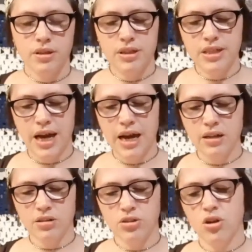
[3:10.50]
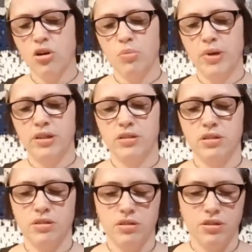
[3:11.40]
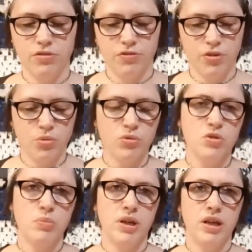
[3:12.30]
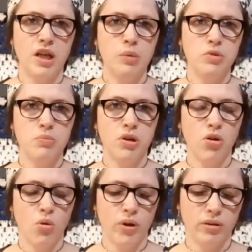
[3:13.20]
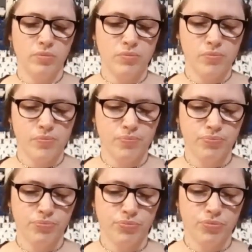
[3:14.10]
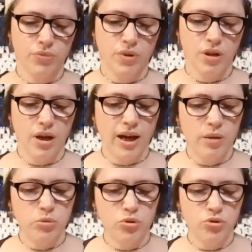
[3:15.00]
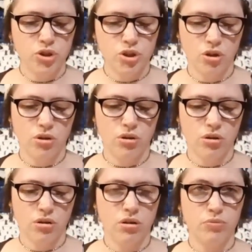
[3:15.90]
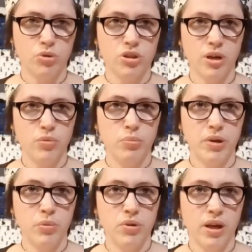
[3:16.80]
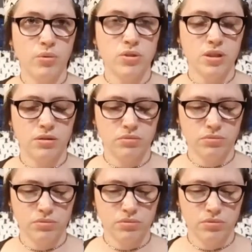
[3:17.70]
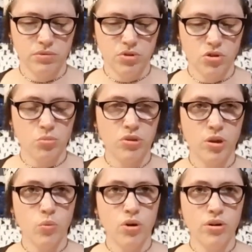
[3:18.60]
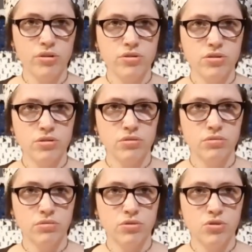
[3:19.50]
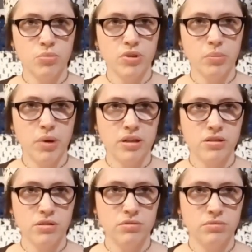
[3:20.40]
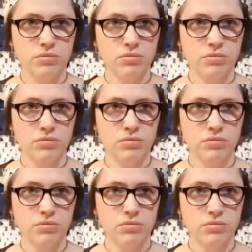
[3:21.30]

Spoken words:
The dark torment that fuels me keeps me going. I am unsure of what I would be without it. Something worse, something better.